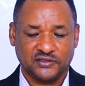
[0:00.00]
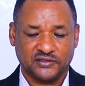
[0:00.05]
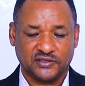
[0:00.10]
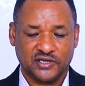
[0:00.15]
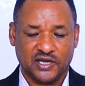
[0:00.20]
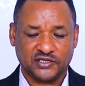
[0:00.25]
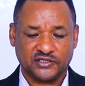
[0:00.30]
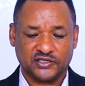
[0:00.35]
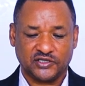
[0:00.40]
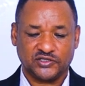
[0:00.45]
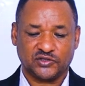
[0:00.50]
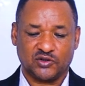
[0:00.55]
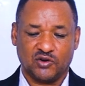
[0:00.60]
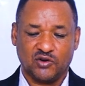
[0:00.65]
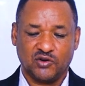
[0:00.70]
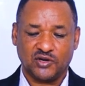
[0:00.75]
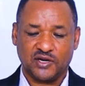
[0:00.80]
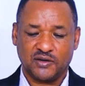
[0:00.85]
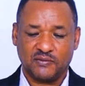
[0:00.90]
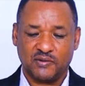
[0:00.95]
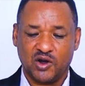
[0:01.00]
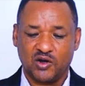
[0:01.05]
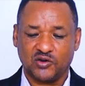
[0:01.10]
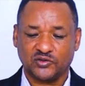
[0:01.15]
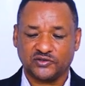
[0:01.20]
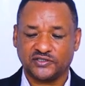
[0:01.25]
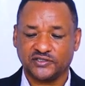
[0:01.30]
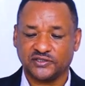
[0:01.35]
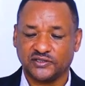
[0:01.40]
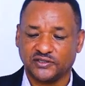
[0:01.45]
That is all
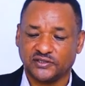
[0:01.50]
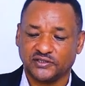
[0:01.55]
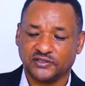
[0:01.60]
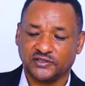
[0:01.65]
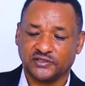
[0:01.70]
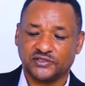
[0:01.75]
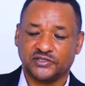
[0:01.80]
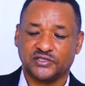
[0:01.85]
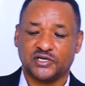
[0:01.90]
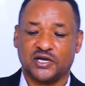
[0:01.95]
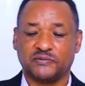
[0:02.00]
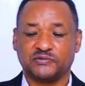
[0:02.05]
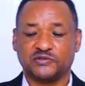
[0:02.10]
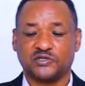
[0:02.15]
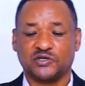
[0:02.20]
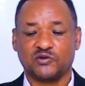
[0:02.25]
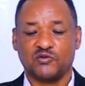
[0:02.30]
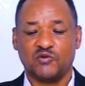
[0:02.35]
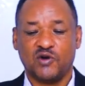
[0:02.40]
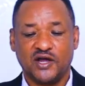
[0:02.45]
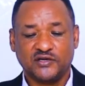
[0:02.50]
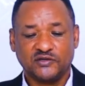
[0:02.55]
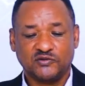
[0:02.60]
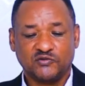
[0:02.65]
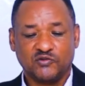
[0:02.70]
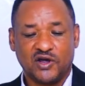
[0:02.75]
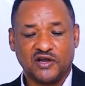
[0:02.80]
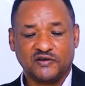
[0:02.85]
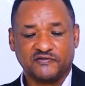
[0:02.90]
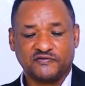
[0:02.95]
about chapter
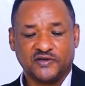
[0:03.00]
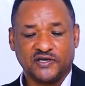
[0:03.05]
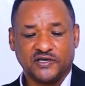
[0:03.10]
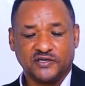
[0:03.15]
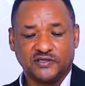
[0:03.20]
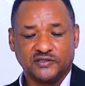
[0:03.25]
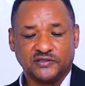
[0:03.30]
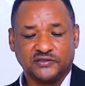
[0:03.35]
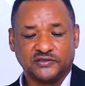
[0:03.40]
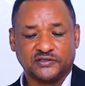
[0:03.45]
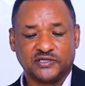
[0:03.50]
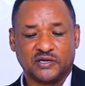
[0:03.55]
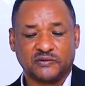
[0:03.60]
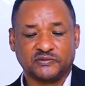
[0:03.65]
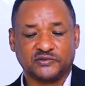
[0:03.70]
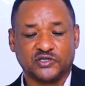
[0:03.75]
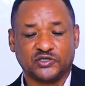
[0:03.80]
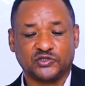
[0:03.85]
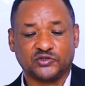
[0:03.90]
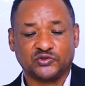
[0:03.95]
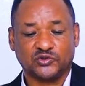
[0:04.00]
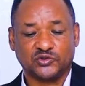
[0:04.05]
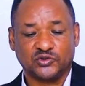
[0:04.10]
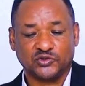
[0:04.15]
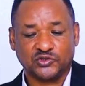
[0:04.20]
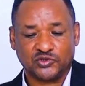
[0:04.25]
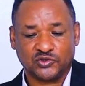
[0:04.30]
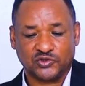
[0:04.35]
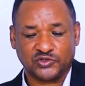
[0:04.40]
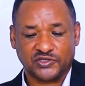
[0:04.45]
1, welfare, chapter 2,
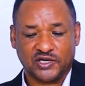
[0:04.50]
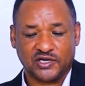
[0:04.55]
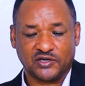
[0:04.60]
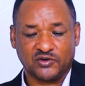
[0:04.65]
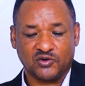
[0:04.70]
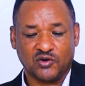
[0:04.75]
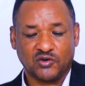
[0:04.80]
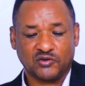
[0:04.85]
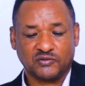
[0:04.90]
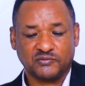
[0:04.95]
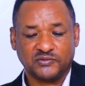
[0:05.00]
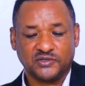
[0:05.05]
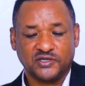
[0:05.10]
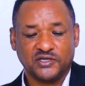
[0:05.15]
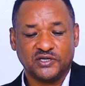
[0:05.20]
social norm,